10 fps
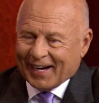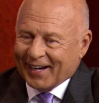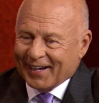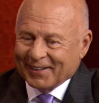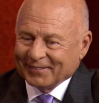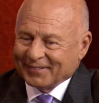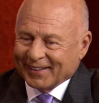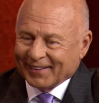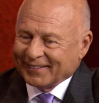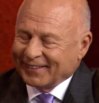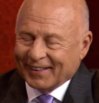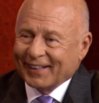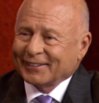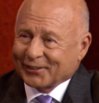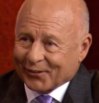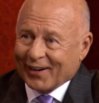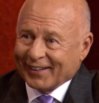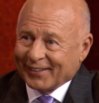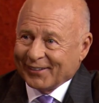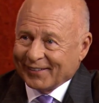Uh, it's
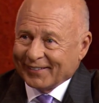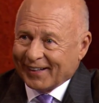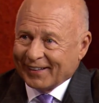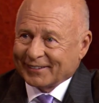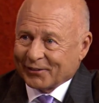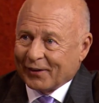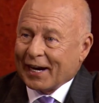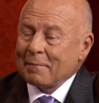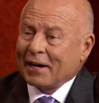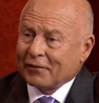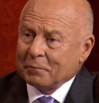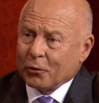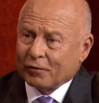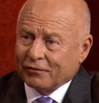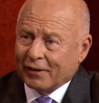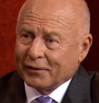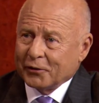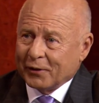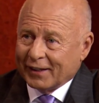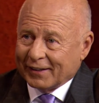great it's great. I'm having more fun
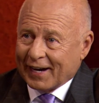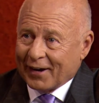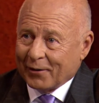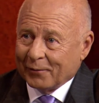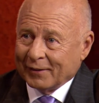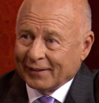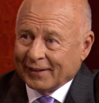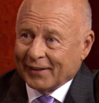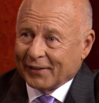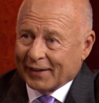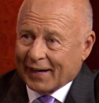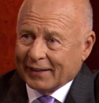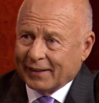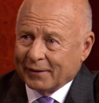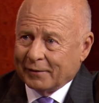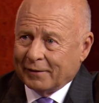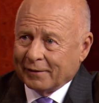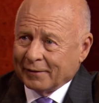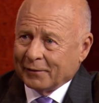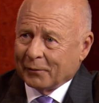doing it now than I did
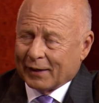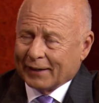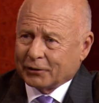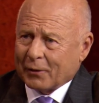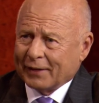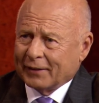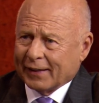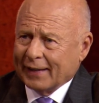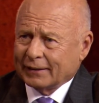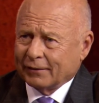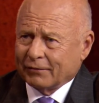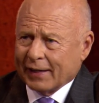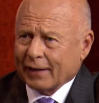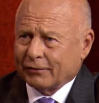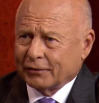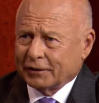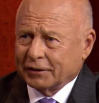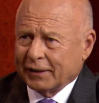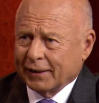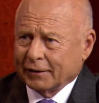when I tried the case of Keck
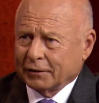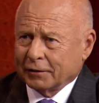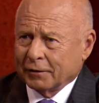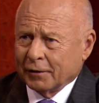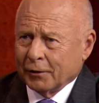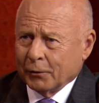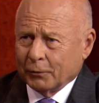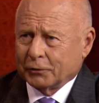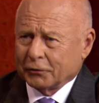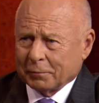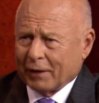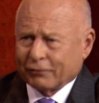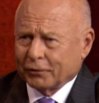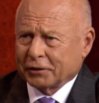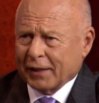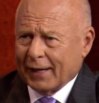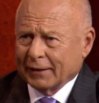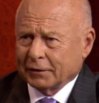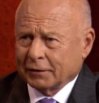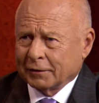versus Higgs, which was my first
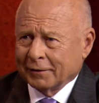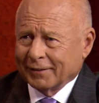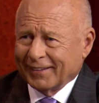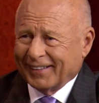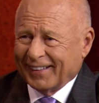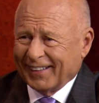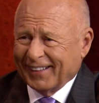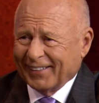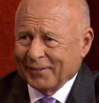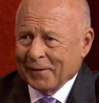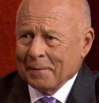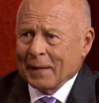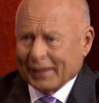case. A $500 case.